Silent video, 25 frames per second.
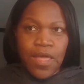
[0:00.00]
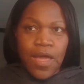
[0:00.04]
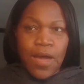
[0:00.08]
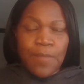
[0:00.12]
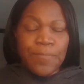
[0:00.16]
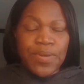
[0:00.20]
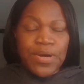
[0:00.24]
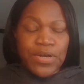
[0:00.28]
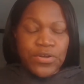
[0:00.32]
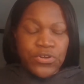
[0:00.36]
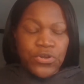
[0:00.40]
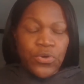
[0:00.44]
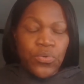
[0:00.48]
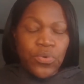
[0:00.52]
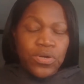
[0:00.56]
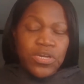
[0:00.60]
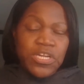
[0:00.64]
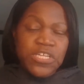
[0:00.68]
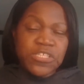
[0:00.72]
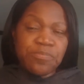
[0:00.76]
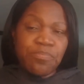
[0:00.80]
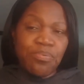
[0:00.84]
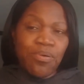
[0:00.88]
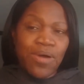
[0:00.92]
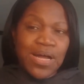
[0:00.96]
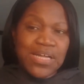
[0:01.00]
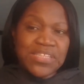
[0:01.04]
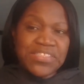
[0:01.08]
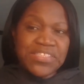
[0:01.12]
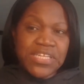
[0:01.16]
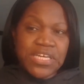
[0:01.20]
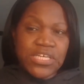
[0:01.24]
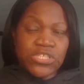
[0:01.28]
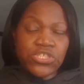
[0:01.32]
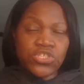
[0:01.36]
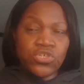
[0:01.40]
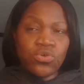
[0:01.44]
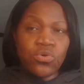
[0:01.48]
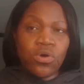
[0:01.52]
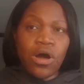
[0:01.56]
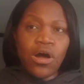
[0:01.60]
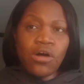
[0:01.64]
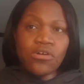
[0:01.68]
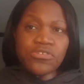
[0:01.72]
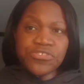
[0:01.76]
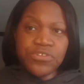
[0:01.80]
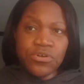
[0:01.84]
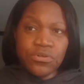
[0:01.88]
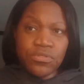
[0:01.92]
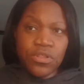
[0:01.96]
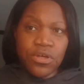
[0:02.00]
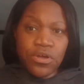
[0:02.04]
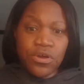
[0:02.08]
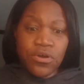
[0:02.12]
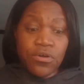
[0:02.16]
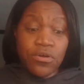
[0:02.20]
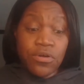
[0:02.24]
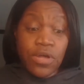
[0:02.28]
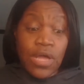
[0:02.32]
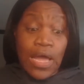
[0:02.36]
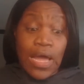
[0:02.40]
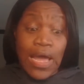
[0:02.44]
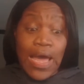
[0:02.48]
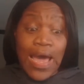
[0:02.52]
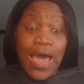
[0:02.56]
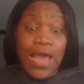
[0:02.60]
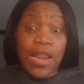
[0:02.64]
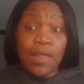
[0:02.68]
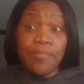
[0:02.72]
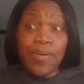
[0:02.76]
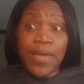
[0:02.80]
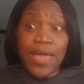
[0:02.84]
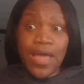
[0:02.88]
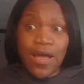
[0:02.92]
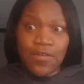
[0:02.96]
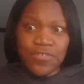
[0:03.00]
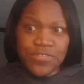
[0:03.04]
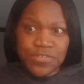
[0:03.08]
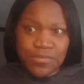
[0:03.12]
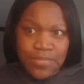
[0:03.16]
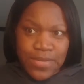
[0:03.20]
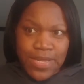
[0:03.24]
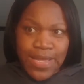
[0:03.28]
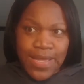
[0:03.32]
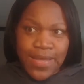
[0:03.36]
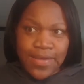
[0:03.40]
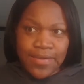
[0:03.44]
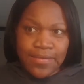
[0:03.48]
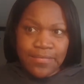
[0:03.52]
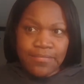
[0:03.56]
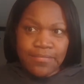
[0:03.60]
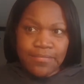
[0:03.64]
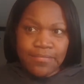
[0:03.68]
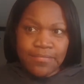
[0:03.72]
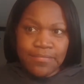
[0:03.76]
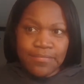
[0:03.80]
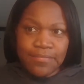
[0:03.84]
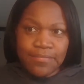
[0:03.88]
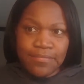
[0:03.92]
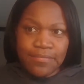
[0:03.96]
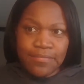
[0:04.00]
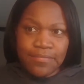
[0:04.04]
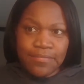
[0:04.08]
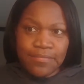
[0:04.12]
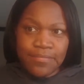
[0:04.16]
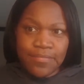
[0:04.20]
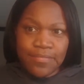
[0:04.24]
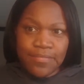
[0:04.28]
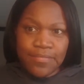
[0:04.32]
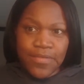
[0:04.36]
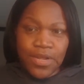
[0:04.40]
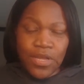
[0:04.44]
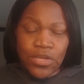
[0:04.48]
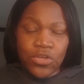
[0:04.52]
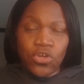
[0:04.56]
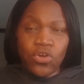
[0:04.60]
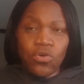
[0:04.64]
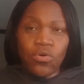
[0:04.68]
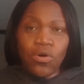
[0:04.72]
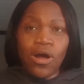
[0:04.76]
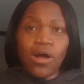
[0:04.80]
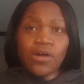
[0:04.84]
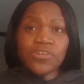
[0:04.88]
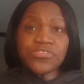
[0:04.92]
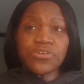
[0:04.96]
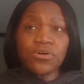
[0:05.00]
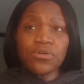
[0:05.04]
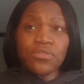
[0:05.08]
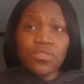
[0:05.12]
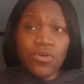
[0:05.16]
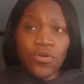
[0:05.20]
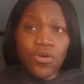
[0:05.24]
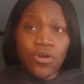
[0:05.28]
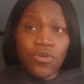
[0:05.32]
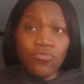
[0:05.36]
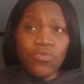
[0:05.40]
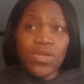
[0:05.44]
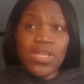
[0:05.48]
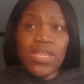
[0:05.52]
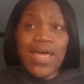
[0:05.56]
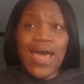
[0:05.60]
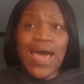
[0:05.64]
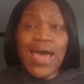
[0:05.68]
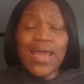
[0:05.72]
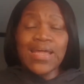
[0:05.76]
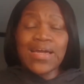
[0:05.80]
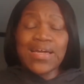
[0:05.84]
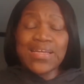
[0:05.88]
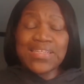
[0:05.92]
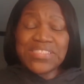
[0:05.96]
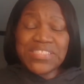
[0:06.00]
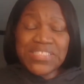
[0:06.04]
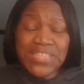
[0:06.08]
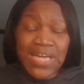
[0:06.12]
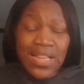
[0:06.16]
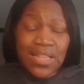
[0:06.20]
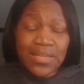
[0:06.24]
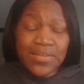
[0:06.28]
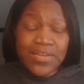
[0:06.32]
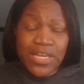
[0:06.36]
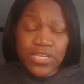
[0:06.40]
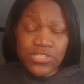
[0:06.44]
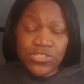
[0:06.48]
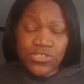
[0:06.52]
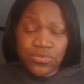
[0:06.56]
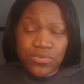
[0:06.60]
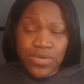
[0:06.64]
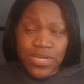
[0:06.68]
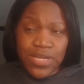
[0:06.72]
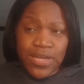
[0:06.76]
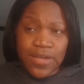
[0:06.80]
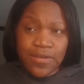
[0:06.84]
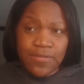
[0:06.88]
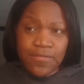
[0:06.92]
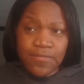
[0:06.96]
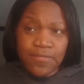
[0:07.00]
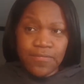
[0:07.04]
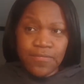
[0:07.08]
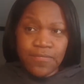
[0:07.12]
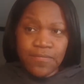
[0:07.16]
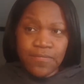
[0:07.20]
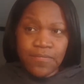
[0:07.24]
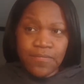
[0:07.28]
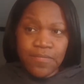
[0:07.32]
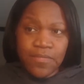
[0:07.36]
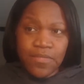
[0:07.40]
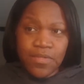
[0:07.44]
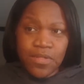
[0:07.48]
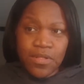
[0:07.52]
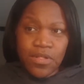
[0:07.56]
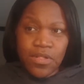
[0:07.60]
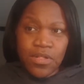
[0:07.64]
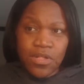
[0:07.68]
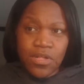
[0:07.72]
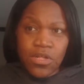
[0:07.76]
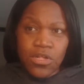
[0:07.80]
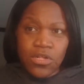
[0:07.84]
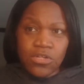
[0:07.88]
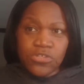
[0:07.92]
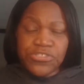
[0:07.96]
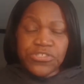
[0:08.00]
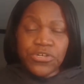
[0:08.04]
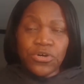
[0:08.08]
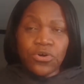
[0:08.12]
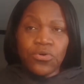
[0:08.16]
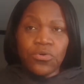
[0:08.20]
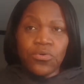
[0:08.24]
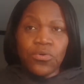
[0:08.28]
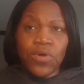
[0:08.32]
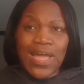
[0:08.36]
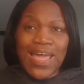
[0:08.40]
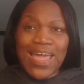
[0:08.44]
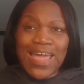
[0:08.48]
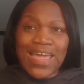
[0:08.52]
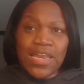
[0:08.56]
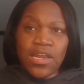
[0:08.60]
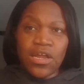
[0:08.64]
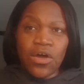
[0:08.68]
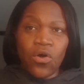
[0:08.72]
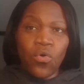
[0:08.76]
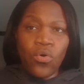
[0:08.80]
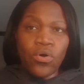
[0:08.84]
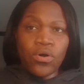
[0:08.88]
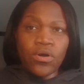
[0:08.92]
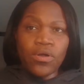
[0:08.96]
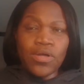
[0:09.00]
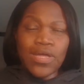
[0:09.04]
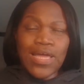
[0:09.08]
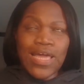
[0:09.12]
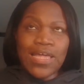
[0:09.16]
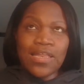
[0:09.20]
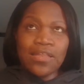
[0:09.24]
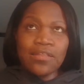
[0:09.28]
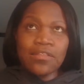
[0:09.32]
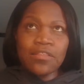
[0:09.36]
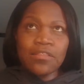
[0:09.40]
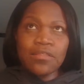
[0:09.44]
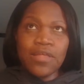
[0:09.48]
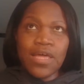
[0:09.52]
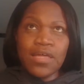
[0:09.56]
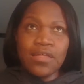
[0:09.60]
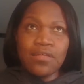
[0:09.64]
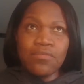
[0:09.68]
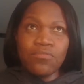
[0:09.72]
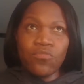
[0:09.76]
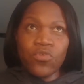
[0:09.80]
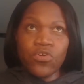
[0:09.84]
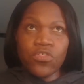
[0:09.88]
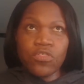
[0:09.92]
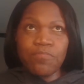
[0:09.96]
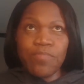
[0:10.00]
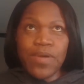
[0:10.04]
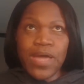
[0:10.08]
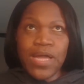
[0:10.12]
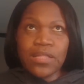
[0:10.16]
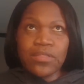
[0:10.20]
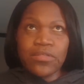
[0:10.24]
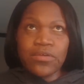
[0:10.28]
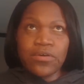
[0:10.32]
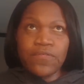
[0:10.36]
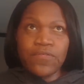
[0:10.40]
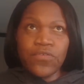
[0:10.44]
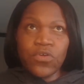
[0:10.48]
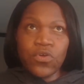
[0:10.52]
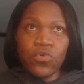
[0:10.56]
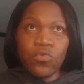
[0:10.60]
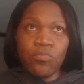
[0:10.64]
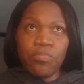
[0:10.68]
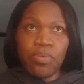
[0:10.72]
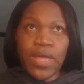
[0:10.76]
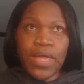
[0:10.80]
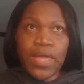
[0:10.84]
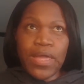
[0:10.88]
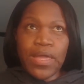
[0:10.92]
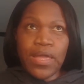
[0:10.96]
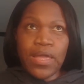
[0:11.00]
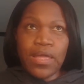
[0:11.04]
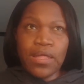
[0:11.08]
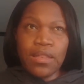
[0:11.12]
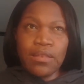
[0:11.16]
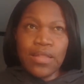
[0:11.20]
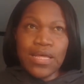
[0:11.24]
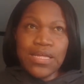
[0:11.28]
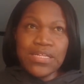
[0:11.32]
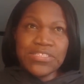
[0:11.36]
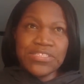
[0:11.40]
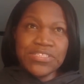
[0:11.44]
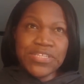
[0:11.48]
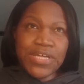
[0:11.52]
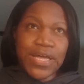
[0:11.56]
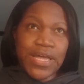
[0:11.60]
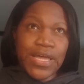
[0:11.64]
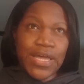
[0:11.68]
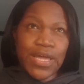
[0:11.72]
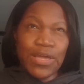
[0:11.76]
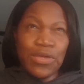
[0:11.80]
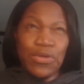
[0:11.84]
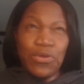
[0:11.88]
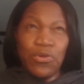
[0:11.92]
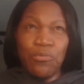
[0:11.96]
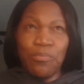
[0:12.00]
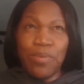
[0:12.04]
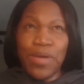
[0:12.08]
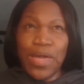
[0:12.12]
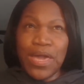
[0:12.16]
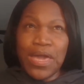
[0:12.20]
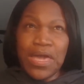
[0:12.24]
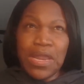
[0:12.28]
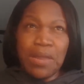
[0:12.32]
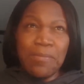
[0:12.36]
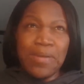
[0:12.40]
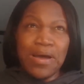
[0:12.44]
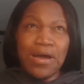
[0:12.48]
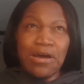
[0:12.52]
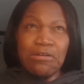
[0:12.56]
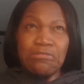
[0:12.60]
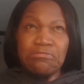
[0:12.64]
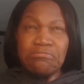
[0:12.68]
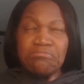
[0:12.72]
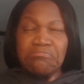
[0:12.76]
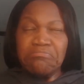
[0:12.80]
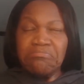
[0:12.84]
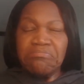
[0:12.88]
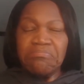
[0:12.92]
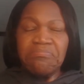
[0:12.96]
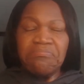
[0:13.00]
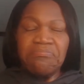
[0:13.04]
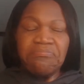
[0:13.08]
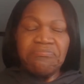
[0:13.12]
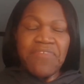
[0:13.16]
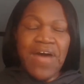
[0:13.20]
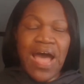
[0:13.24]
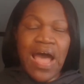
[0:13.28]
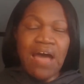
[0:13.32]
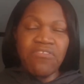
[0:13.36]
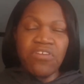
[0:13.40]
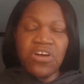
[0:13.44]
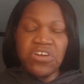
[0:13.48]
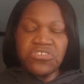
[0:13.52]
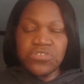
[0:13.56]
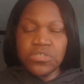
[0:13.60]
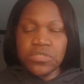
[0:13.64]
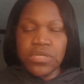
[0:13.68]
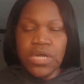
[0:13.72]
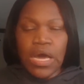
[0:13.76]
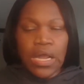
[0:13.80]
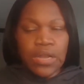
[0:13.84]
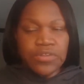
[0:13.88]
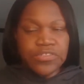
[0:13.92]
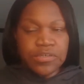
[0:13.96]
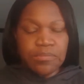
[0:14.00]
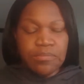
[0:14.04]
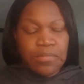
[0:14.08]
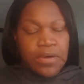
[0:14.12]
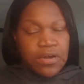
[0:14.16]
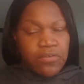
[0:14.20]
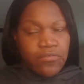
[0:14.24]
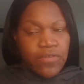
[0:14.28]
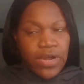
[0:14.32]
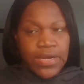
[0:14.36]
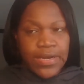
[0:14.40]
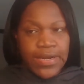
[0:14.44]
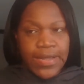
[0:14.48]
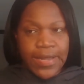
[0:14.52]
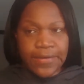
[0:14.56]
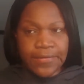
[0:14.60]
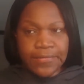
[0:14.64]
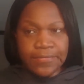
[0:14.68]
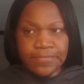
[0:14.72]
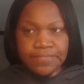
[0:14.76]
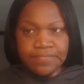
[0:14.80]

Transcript: But during this process, you also learn how to pay off some debt. You also learn really how to consolidate your debt. So in respect of you paying, let's say you paying about $500 a month right now